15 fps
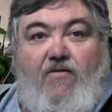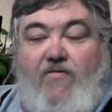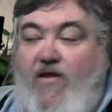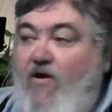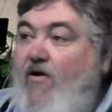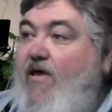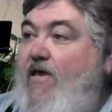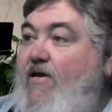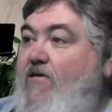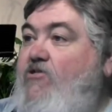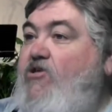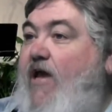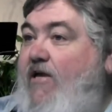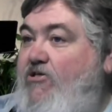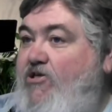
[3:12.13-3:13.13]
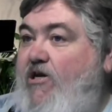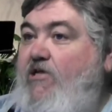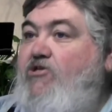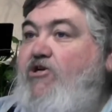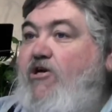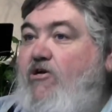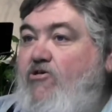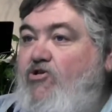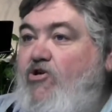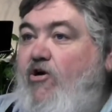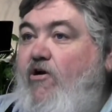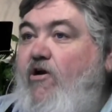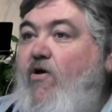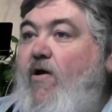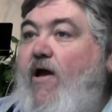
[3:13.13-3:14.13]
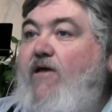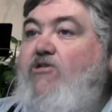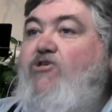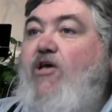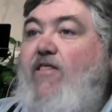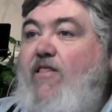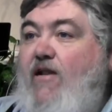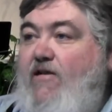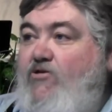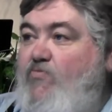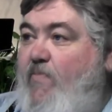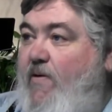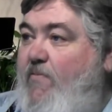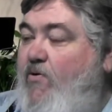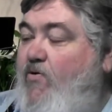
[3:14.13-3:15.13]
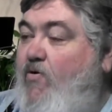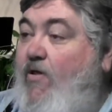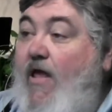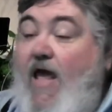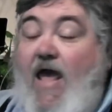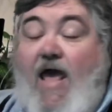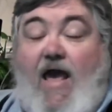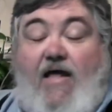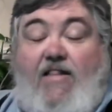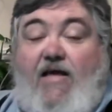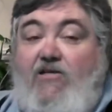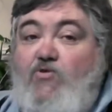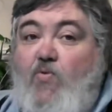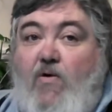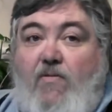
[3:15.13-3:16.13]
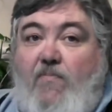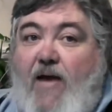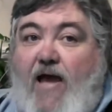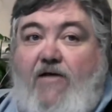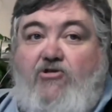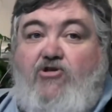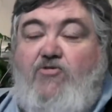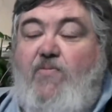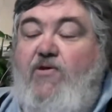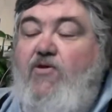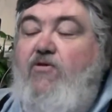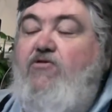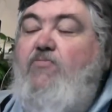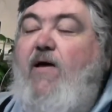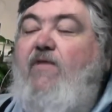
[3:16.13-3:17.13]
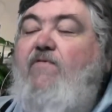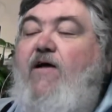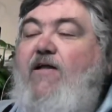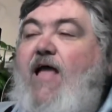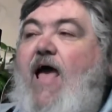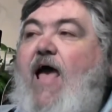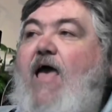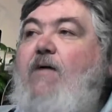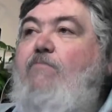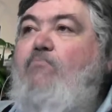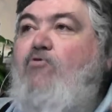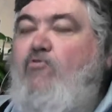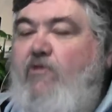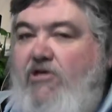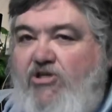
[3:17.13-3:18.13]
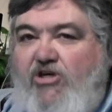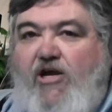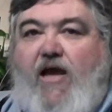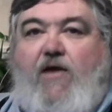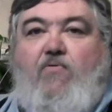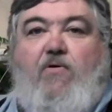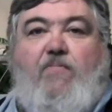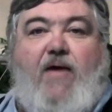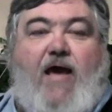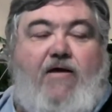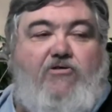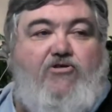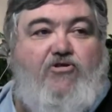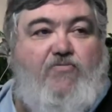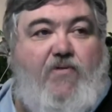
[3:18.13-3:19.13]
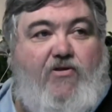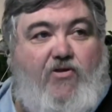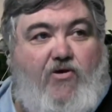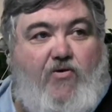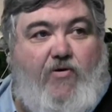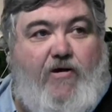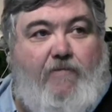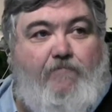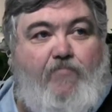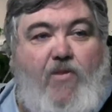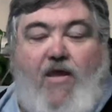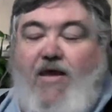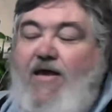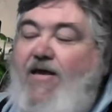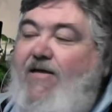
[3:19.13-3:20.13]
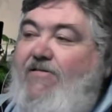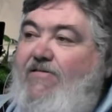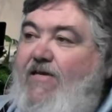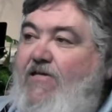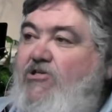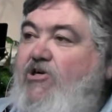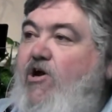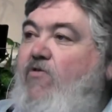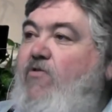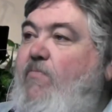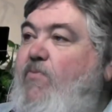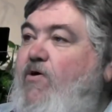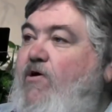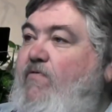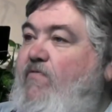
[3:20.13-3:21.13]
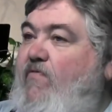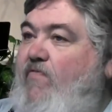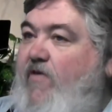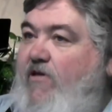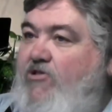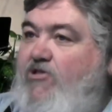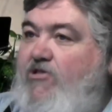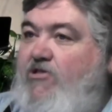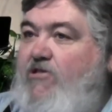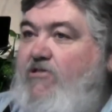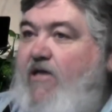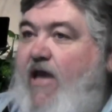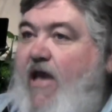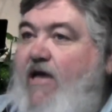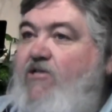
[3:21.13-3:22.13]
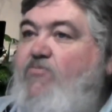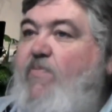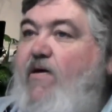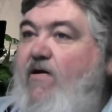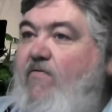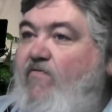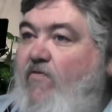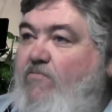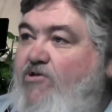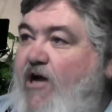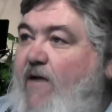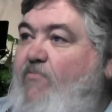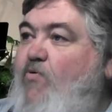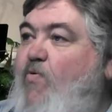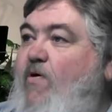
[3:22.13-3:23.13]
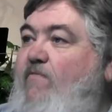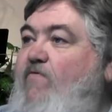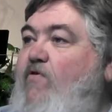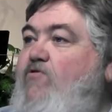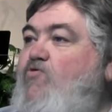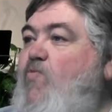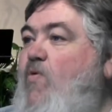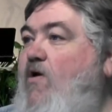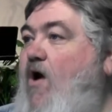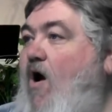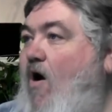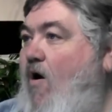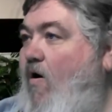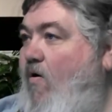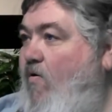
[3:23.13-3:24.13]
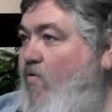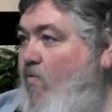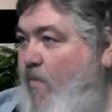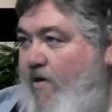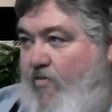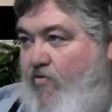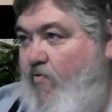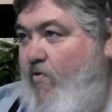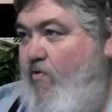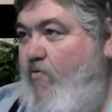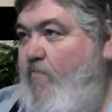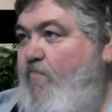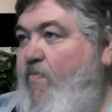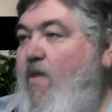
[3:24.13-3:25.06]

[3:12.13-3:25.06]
There is a teaching concerning grace that is biblical, and that's what Pastor's been doing. As a matter of fact, I appreciate what Pastor's been doing, teaching on the book of Ephesians as he has been, from chapter 1, verse 1, all the way through,